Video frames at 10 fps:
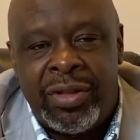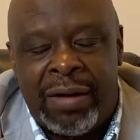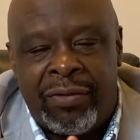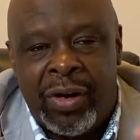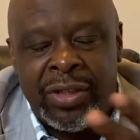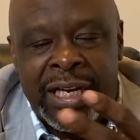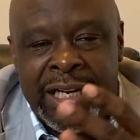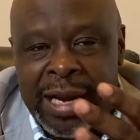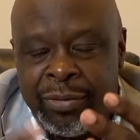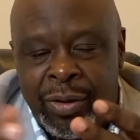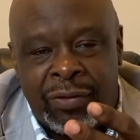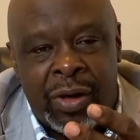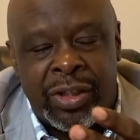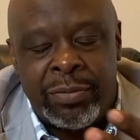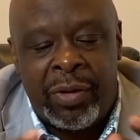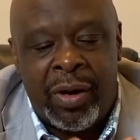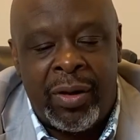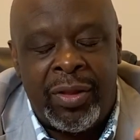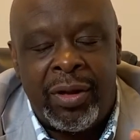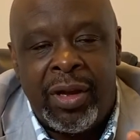that virgin, he came through a virgin's
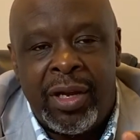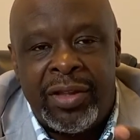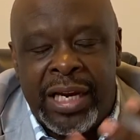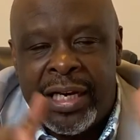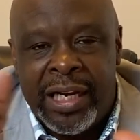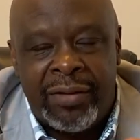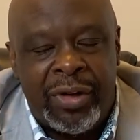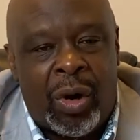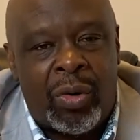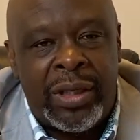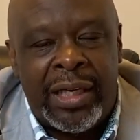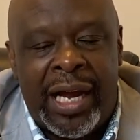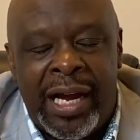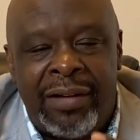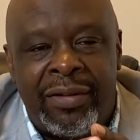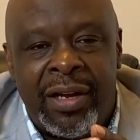birth, that he lived a holy life,